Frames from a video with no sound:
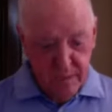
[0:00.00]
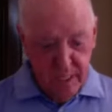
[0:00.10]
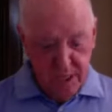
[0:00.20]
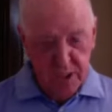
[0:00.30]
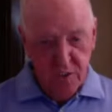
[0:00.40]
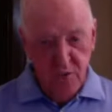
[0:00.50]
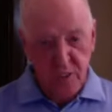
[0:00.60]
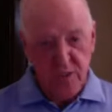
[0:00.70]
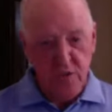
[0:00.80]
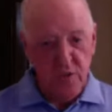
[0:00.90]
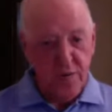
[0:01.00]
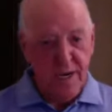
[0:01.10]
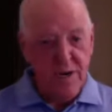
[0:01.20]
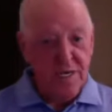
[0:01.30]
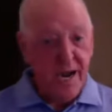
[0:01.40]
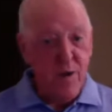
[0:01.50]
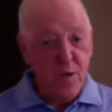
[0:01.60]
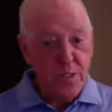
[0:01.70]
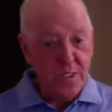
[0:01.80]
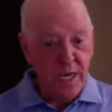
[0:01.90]
issue is all about
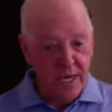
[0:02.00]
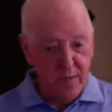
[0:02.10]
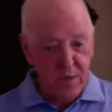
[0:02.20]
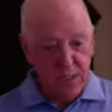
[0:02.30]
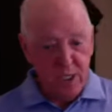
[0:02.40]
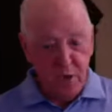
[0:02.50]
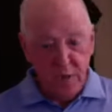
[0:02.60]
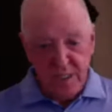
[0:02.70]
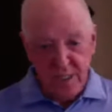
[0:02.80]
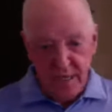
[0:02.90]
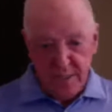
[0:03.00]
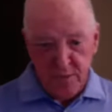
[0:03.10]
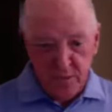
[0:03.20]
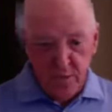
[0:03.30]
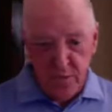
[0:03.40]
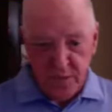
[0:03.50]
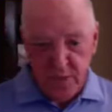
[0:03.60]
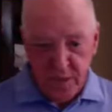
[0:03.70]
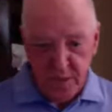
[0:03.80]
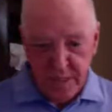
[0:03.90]
downselling, which coincides with what we're
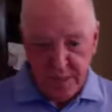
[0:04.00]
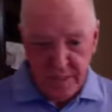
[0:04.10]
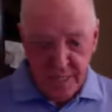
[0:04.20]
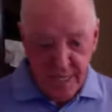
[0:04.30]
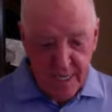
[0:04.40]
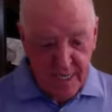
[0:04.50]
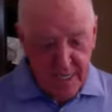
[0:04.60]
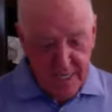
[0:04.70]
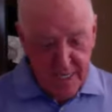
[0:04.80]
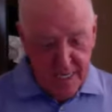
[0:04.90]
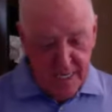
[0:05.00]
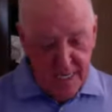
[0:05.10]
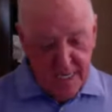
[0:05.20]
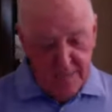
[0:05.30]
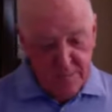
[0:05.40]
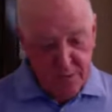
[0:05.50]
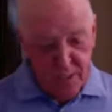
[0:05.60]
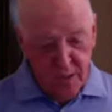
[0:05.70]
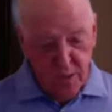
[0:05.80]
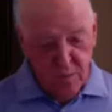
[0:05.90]
talking about today.
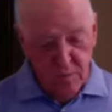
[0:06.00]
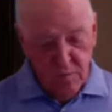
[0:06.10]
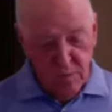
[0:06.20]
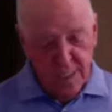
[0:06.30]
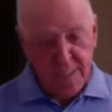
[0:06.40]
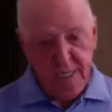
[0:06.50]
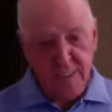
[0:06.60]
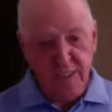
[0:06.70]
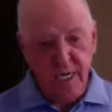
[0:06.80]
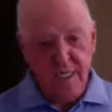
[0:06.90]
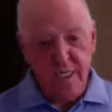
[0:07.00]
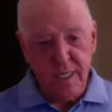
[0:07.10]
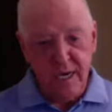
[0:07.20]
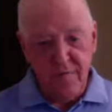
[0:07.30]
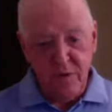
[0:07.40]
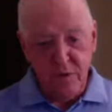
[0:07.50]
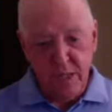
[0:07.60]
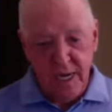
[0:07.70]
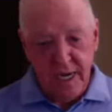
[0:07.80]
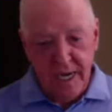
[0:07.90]
So let's get started and have a
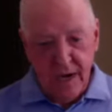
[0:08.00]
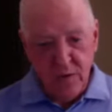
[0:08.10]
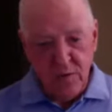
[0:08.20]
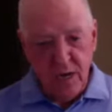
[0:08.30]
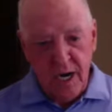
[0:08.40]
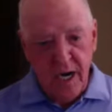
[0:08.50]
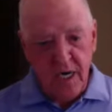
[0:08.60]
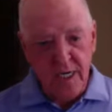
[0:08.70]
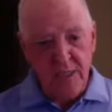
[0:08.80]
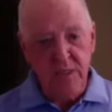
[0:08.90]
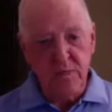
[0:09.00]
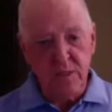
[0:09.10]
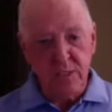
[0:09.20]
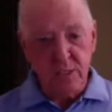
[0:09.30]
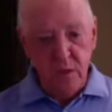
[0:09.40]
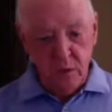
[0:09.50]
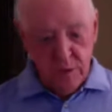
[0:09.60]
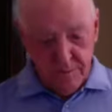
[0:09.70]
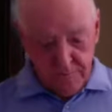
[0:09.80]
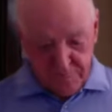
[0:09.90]
look at how are customers
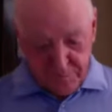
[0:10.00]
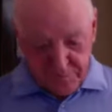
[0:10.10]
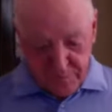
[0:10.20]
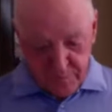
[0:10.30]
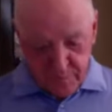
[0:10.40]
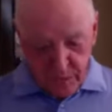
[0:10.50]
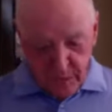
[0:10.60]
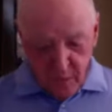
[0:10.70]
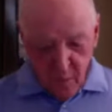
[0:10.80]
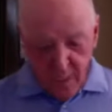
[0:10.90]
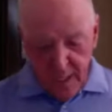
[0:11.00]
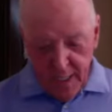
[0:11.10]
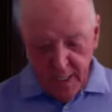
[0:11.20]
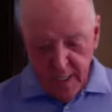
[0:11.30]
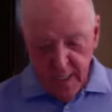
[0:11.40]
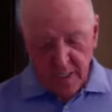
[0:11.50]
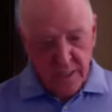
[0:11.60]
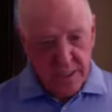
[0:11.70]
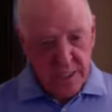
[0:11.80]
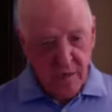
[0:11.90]
sold in a way
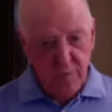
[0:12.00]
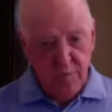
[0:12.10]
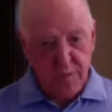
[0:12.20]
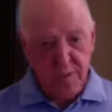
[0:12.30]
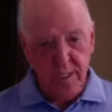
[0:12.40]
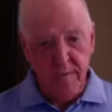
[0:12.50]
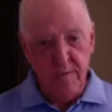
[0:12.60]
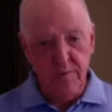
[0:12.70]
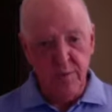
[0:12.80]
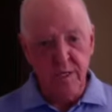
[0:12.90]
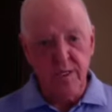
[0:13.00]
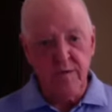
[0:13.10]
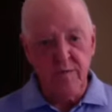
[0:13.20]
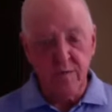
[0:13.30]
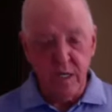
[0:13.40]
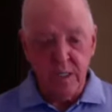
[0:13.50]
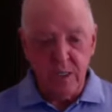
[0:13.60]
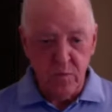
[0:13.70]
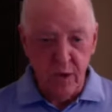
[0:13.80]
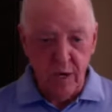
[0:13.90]
that is helpful to them and productive for us
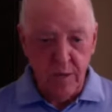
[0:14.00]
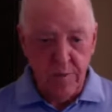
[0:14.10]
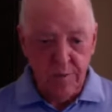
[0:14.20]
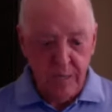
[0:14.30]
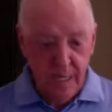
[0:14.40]
as well.